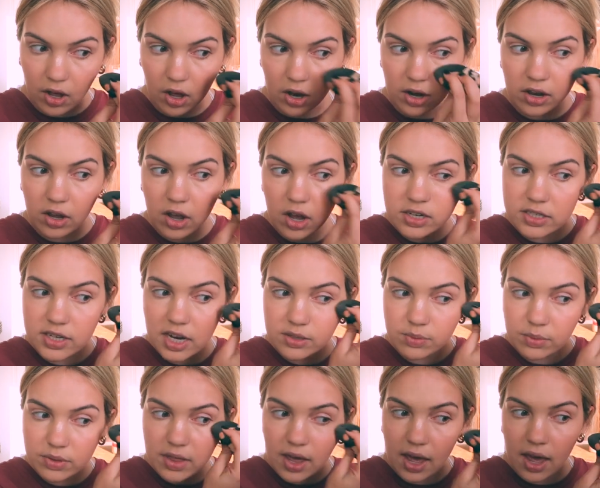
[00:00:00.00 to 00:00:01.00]
got in contact
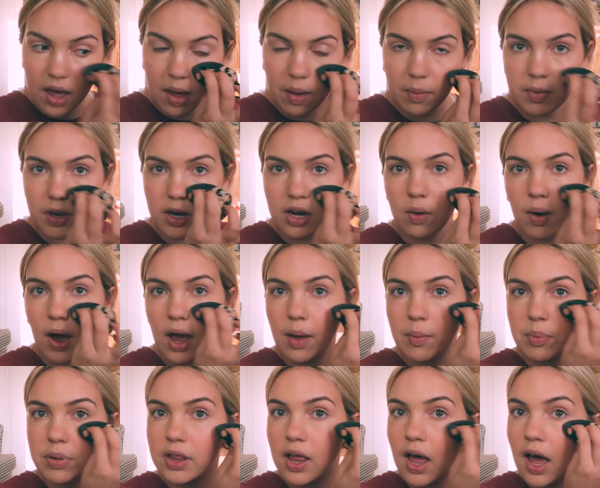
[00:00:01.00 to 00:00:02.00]
with them. You know, I
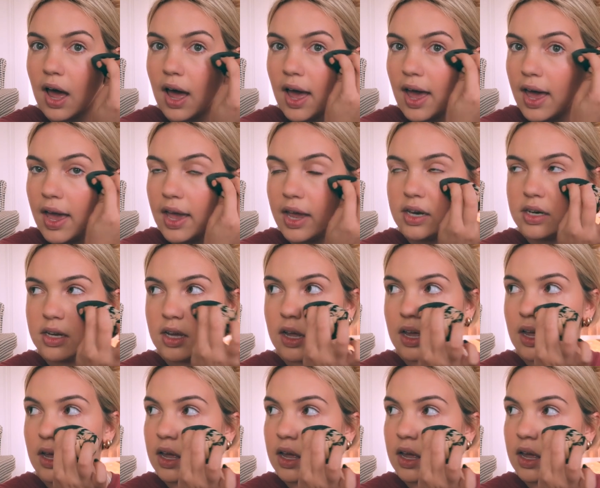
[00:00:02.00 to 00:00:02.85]
applied,